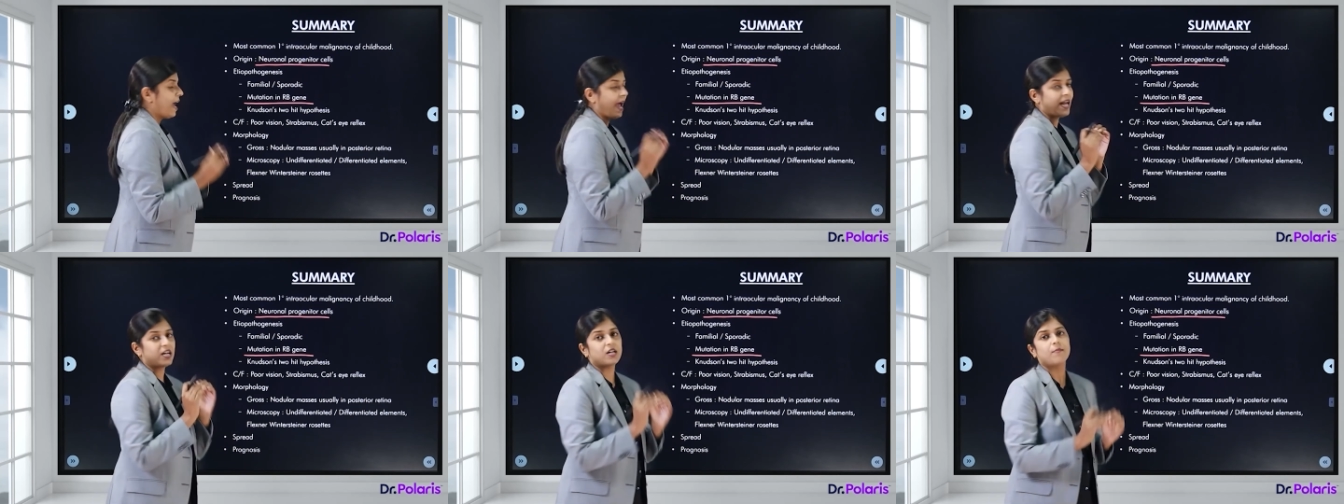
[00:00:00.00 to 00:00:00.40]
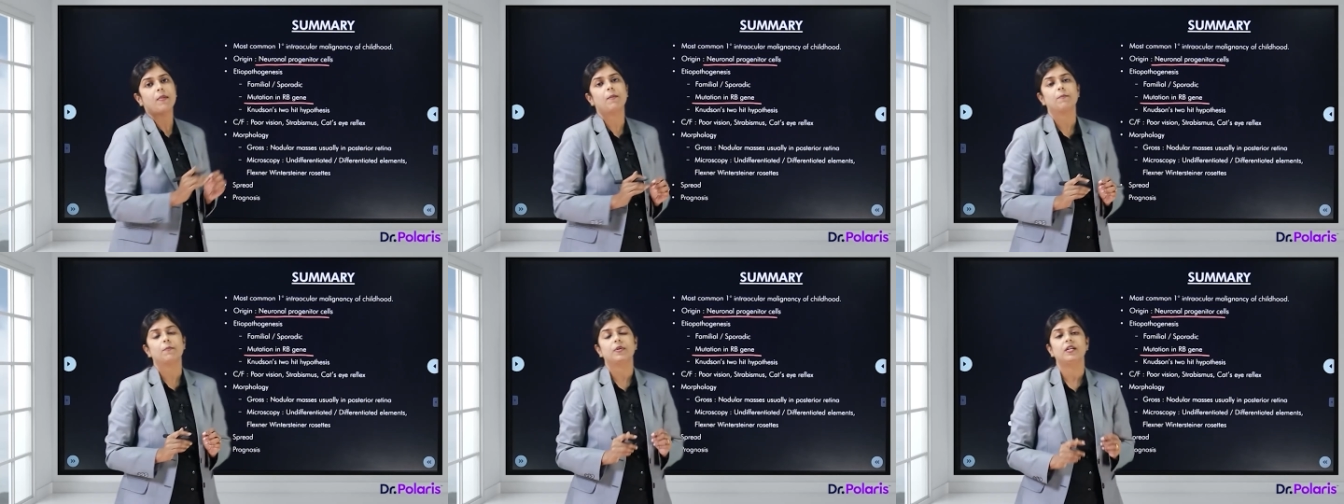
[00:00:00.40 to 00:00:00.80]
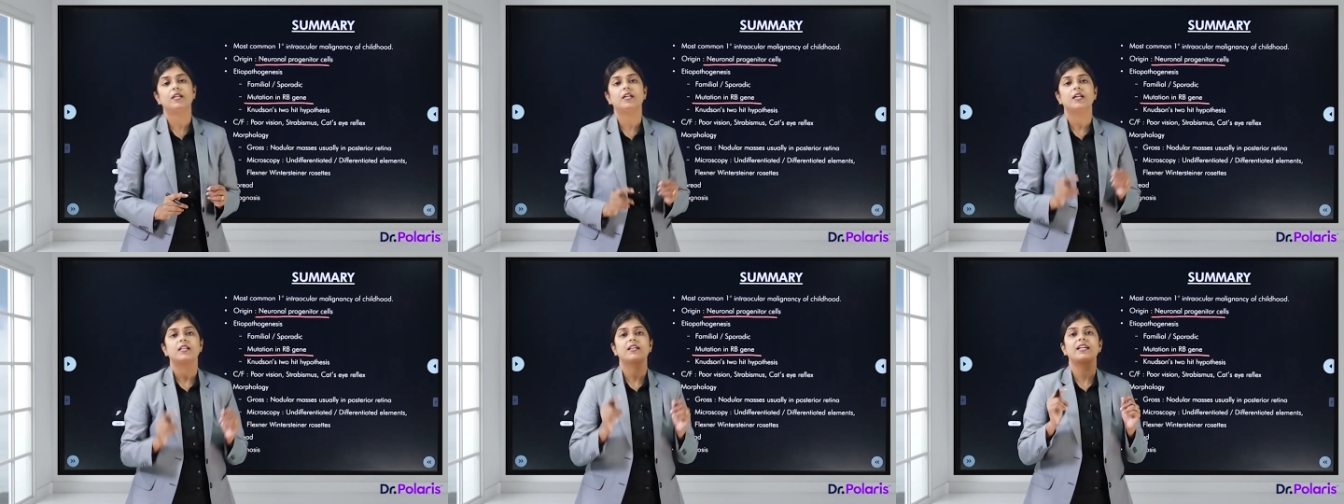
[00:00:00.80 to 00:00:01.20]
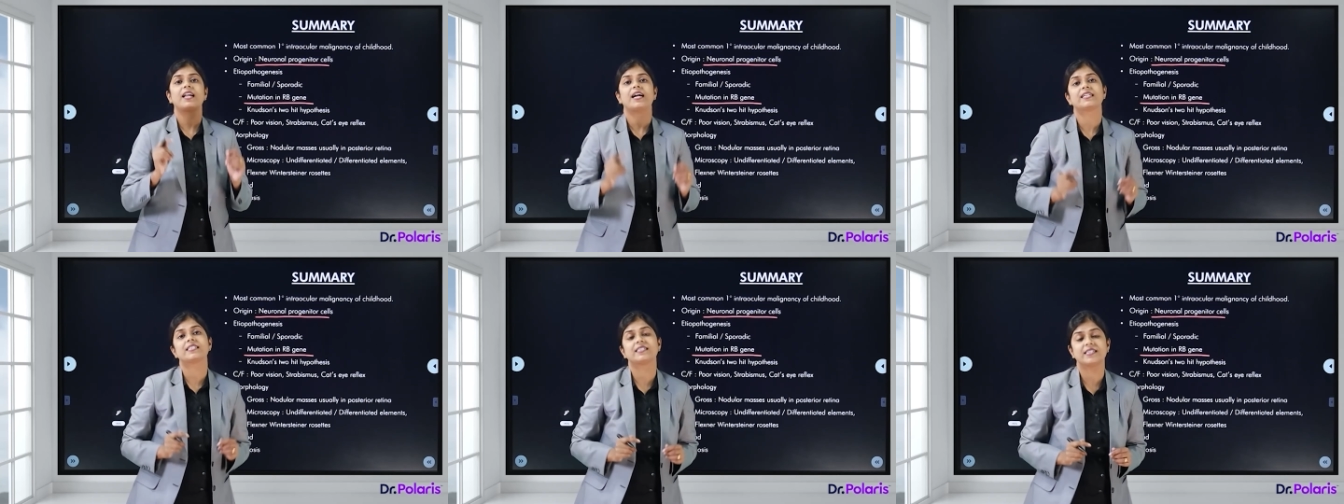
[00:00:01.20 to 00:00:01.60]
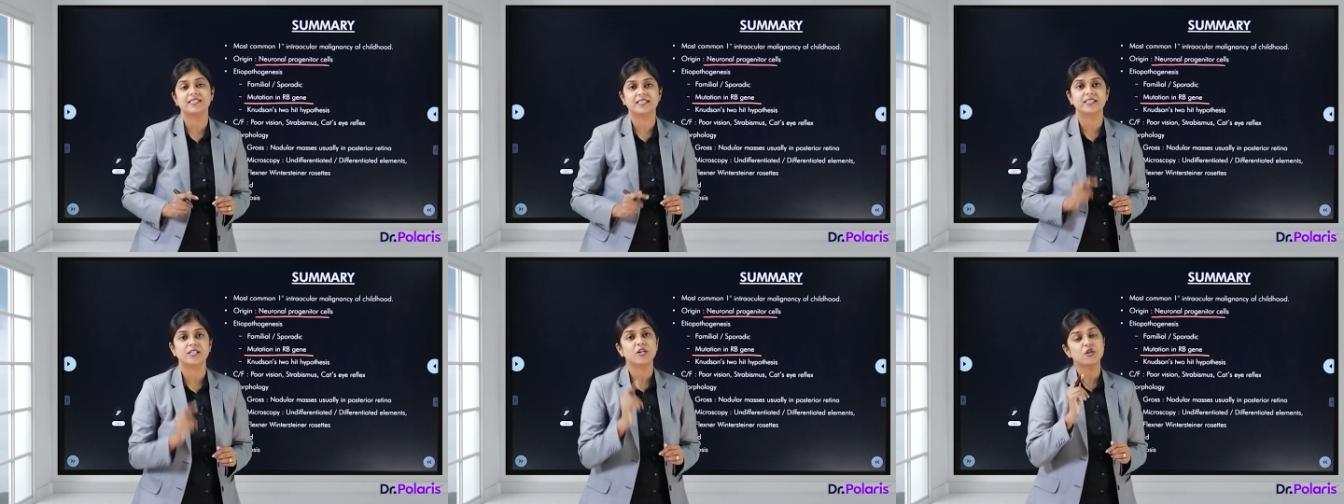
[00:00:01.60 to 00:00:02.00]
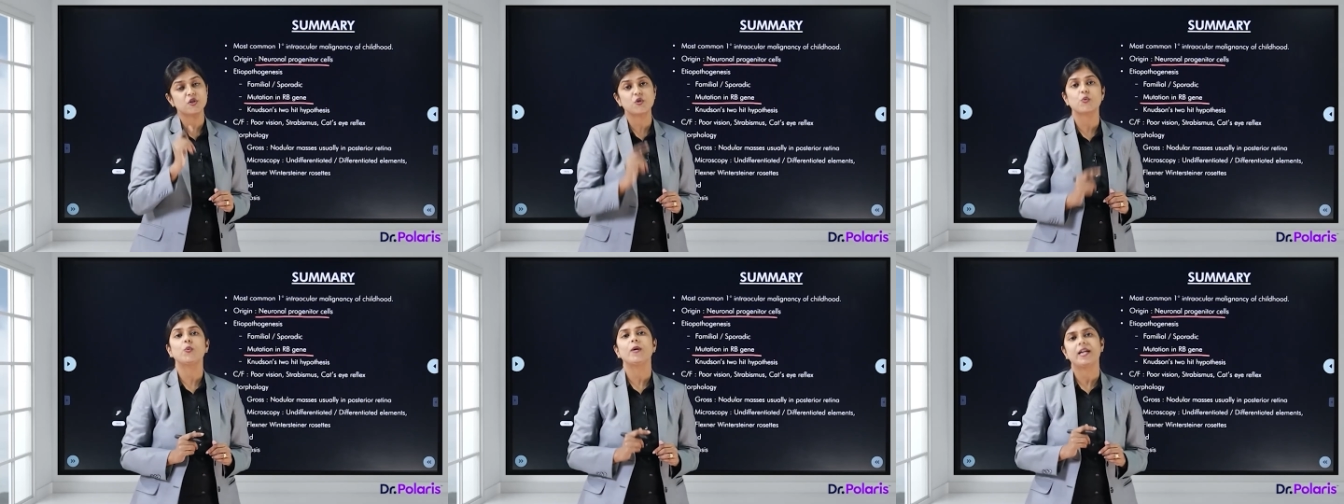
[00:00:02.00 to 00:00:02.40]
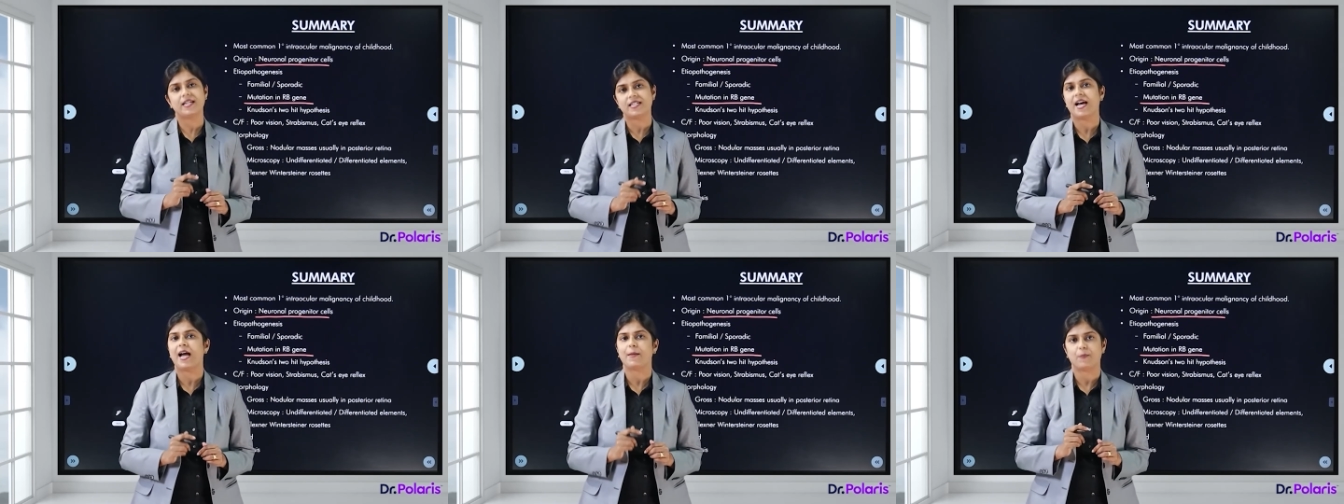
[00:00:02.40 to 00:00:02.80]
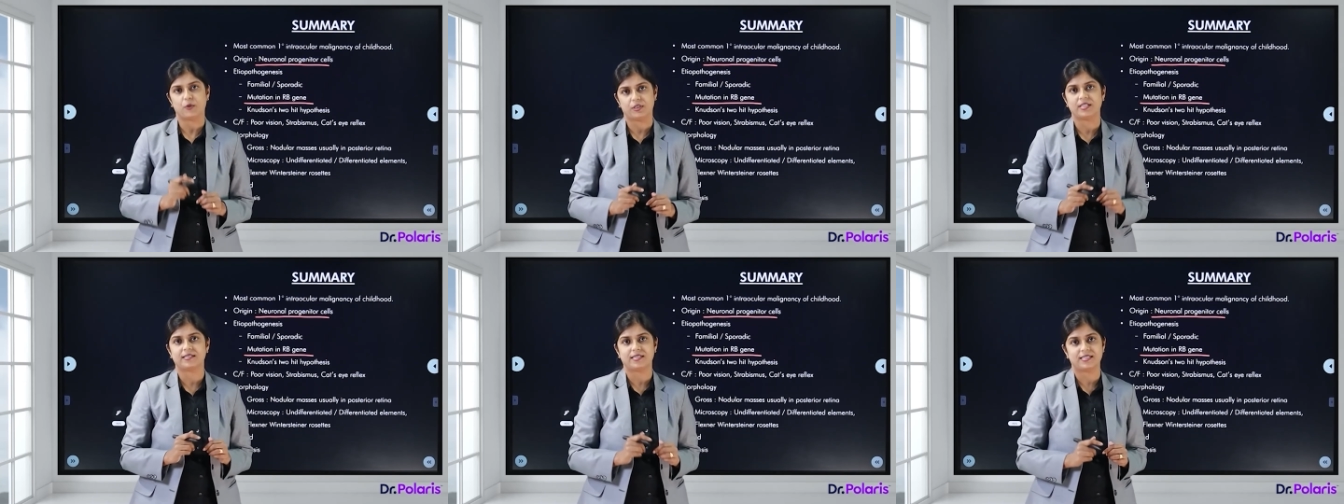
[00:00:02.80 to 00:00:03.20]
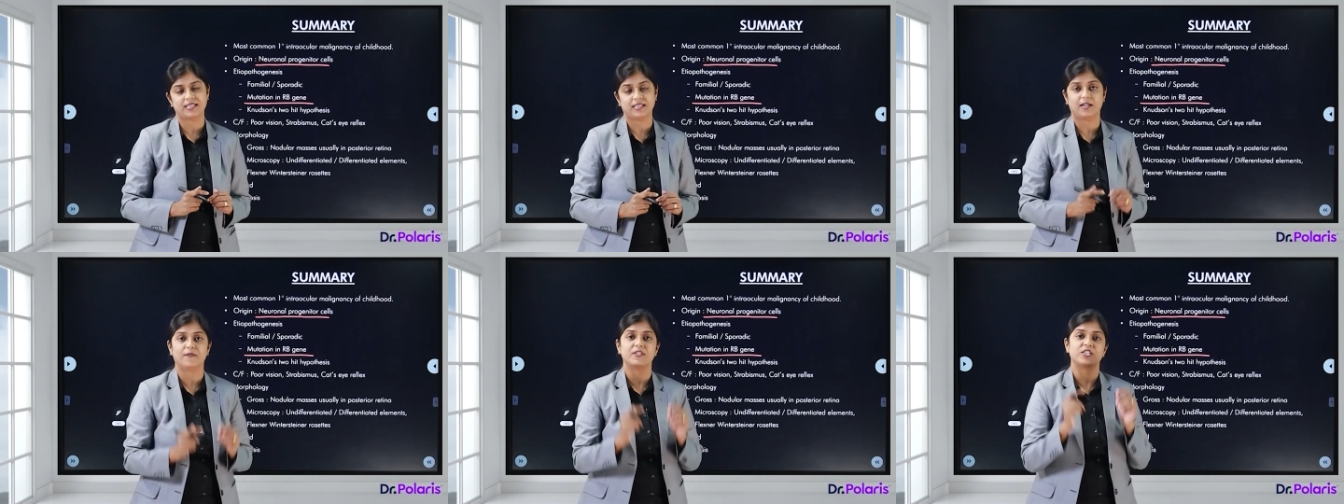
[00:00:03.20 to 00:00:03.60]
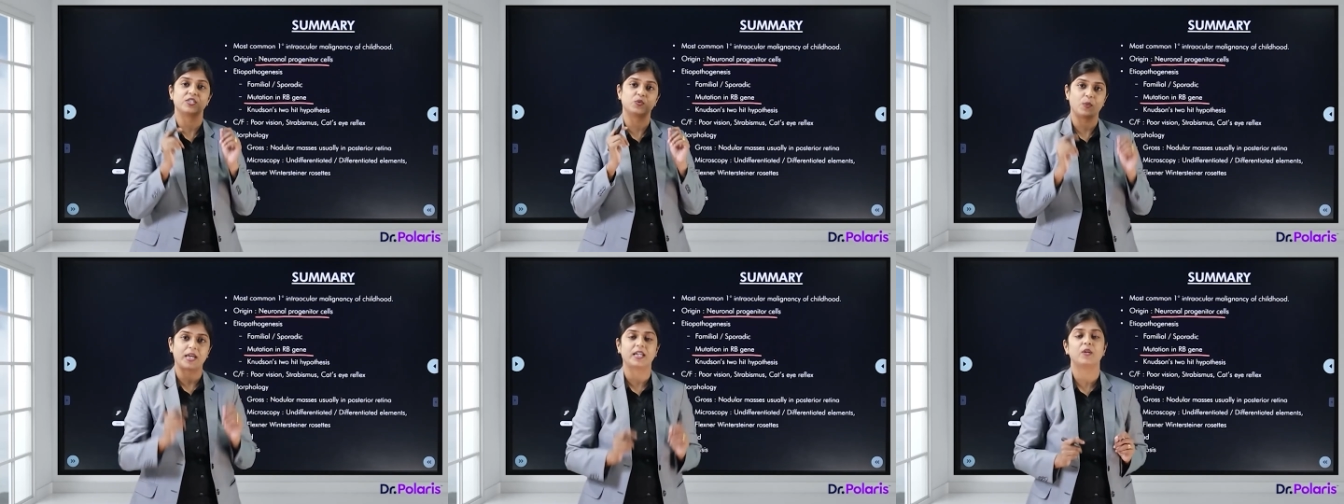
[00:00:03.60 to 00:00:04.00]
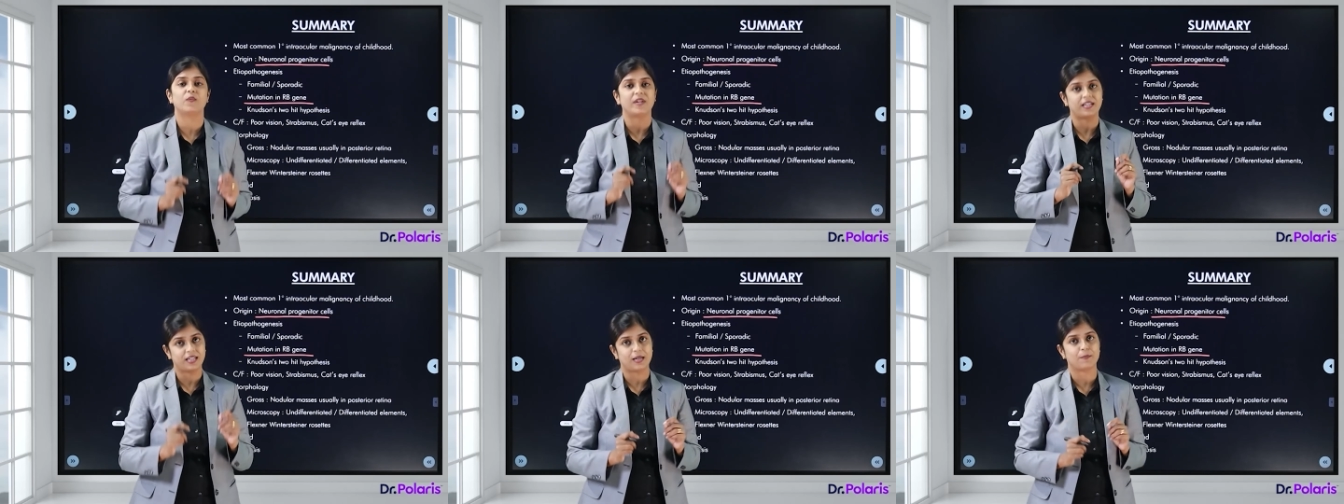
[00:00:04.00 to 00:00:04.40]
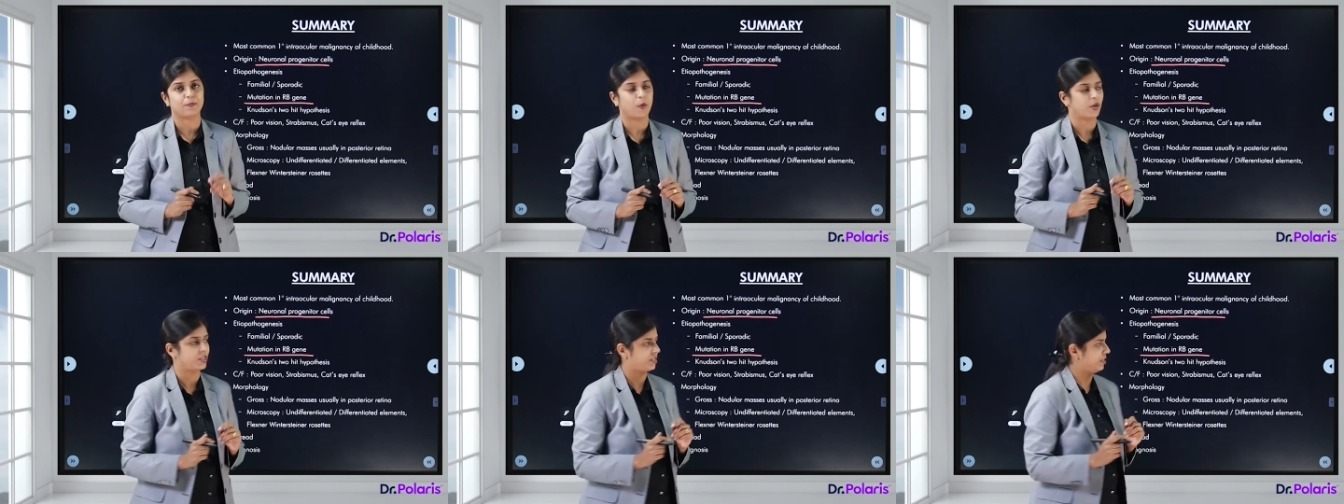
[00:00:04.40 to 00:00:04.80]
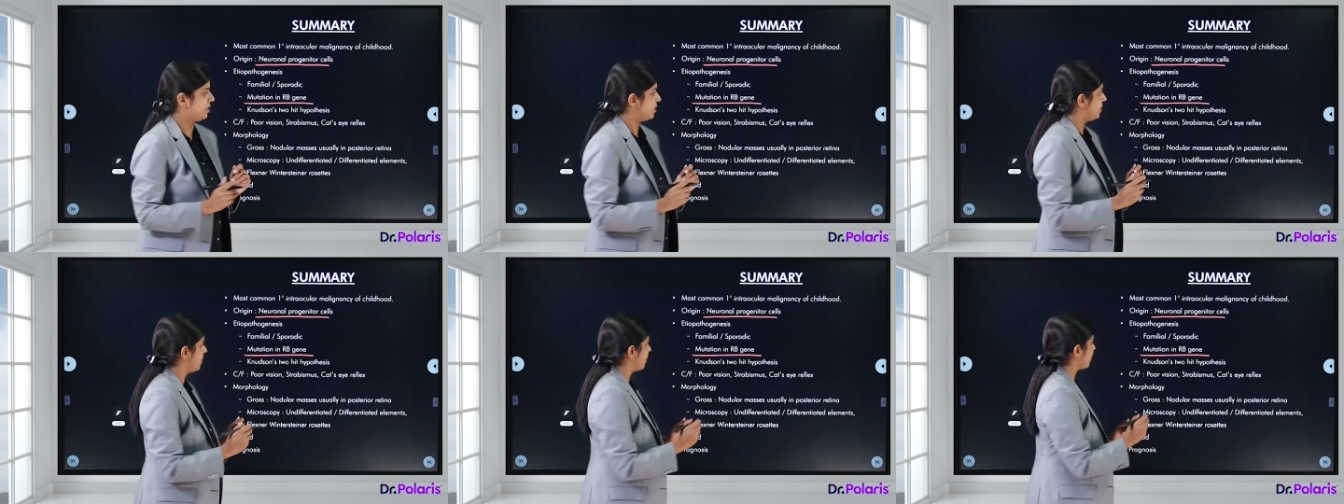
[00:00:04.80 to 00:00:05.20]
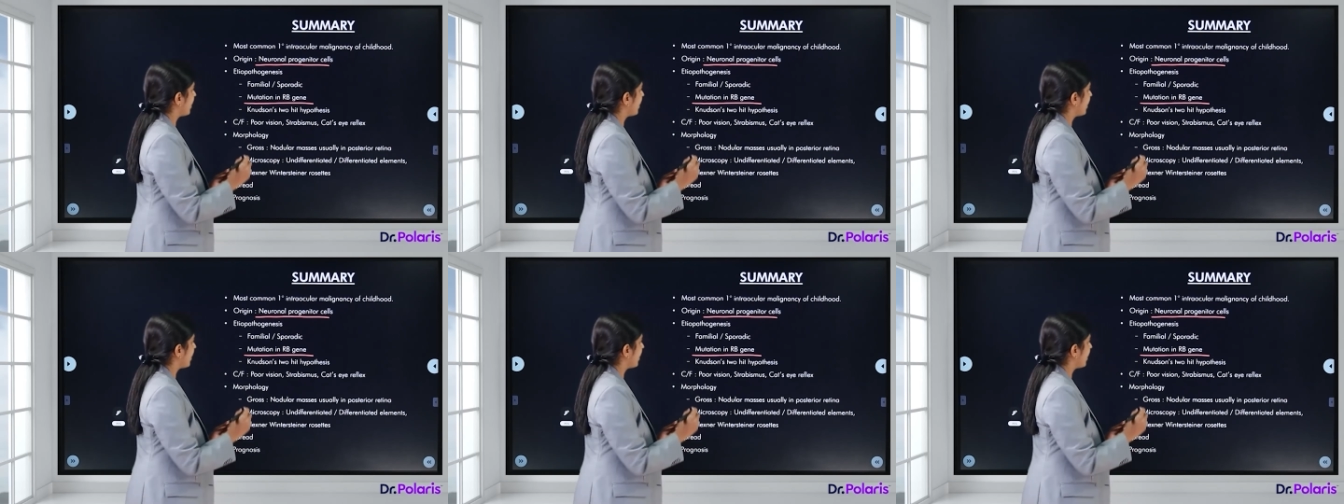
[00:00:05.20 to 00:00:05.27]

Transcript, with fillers: And remember the Knudson's two-hit hypothesis here, which is very, very important.